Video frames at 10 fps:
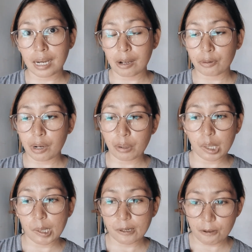nila kung how
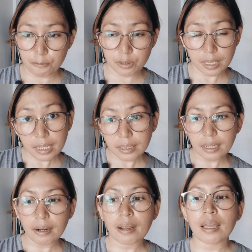long you've stayed
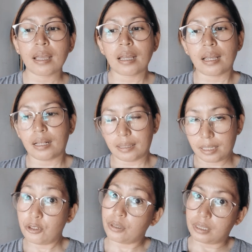there and
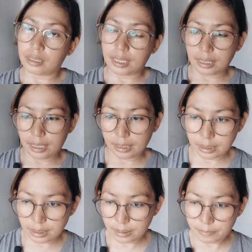then you can click
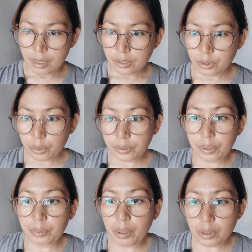next. So
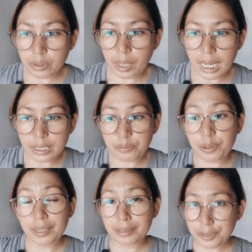they will also ask
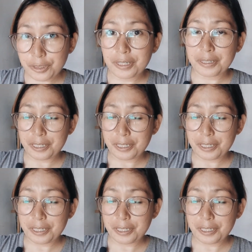for additional